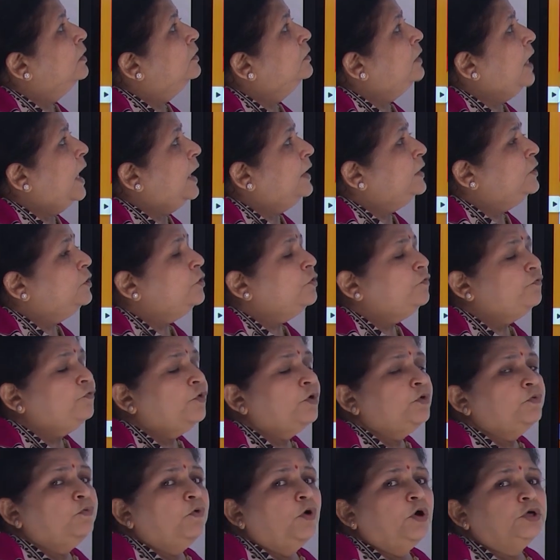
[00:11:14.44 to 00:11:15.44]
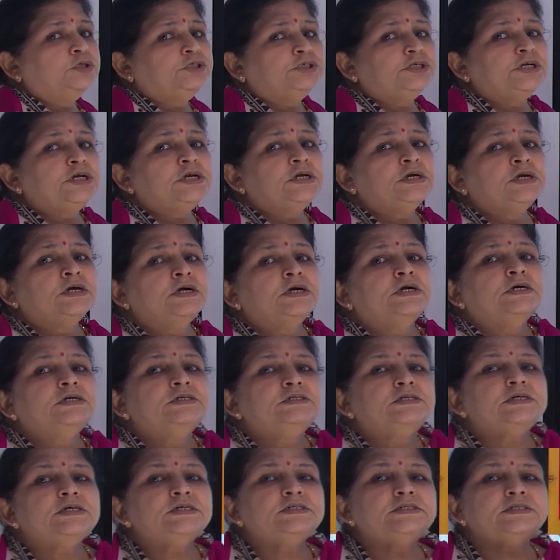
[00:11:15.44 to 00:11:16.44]
thank you for watching
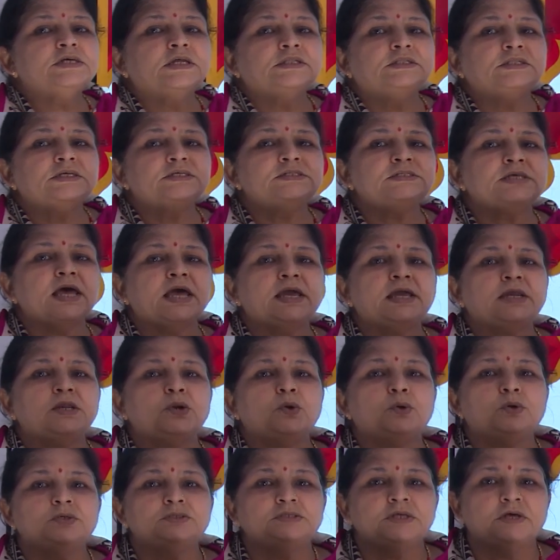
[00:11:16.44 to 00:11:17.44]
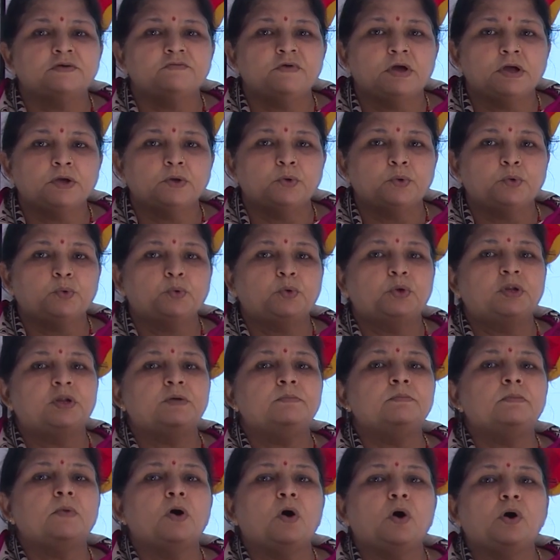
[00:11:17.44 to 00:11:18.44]
Sri Sathya Sai Lok Seva
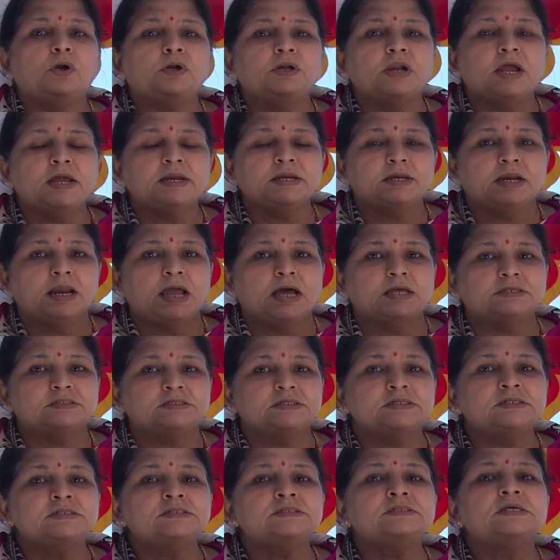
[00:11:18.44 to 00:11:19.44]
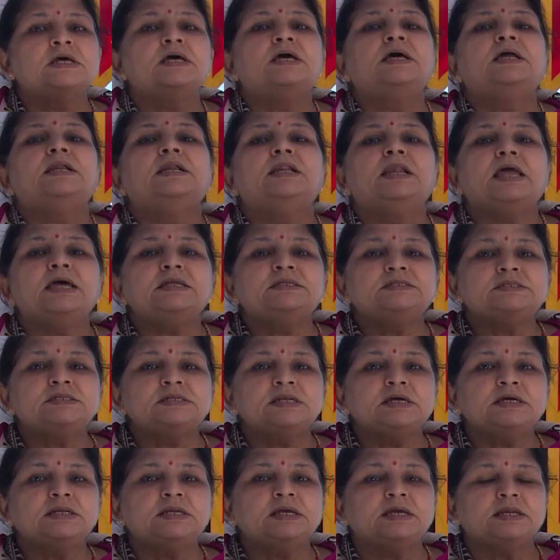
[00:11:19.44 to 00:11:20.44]
Gurukulam online classes, Let's
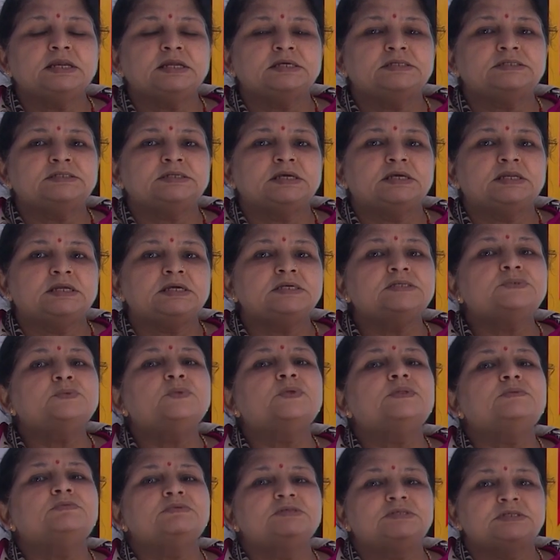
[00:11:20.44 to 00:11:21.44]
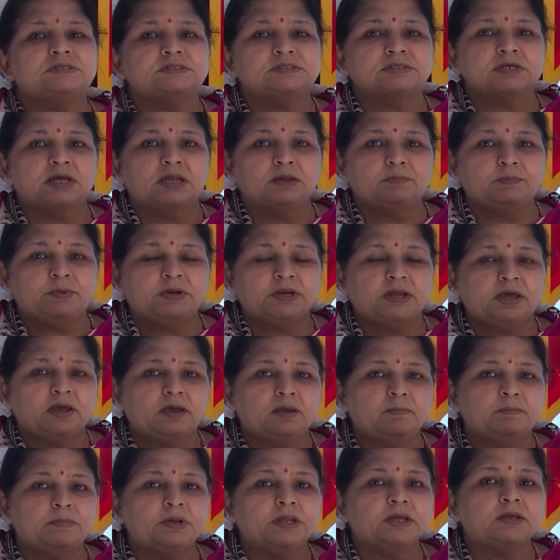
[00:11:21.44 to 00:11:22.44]
Learn English series with Mrs. Kalpana
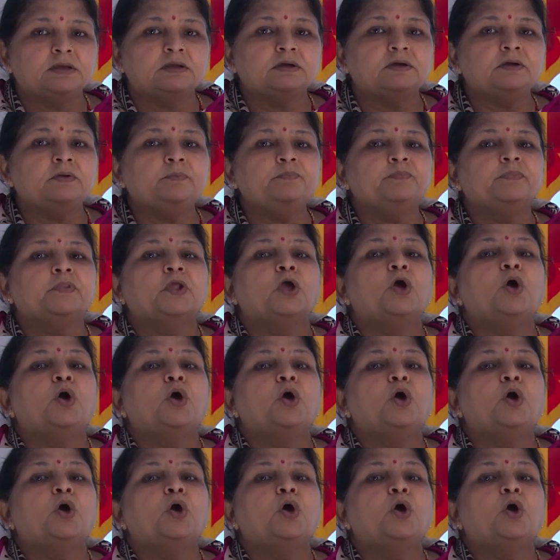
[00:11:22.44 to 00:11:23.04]
Heblekar.